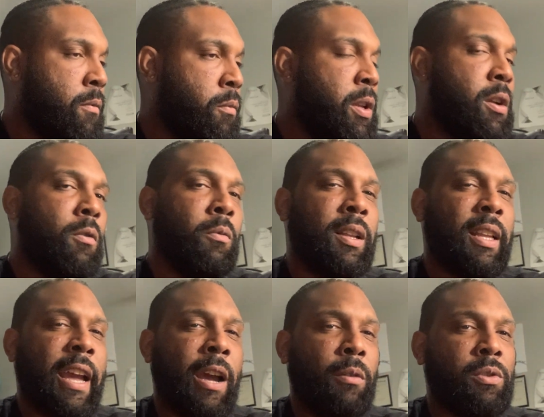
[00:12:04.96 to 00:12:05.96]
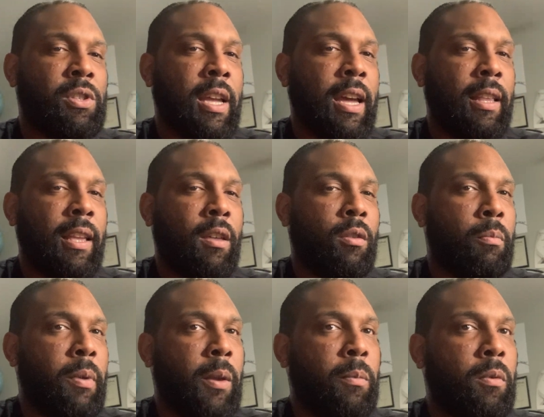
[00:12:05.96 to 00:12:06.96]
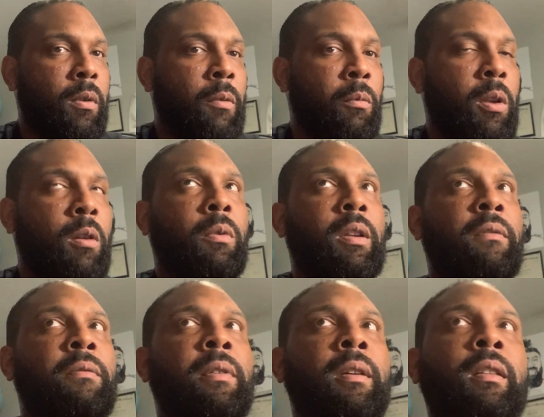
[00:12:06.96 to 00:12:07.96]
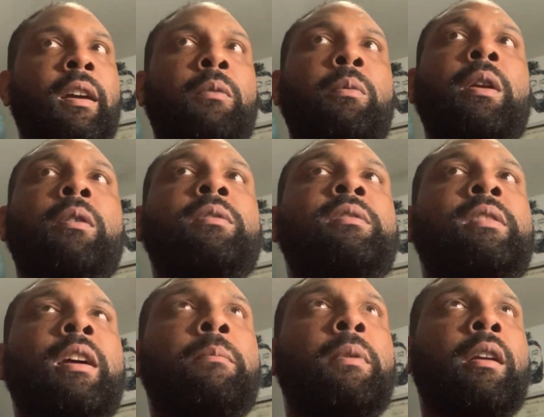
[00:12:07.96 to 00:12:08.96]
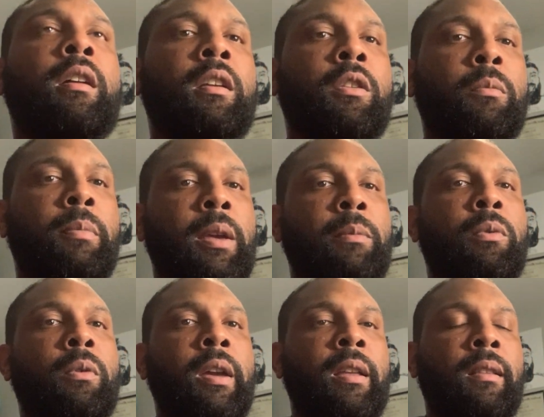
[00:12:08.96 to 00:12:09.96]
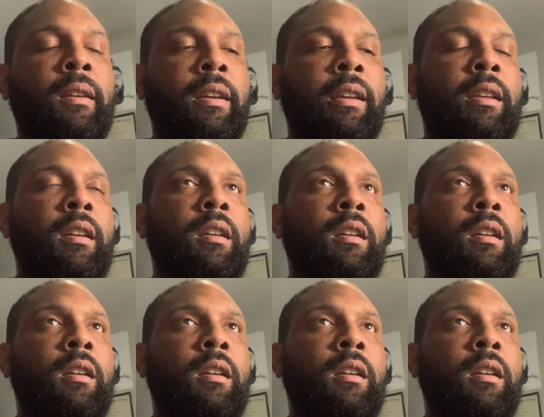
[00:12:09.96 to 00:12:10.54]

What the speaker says: don't want to outshine other people, and we don't want to feel like we are stepping on other people, and like,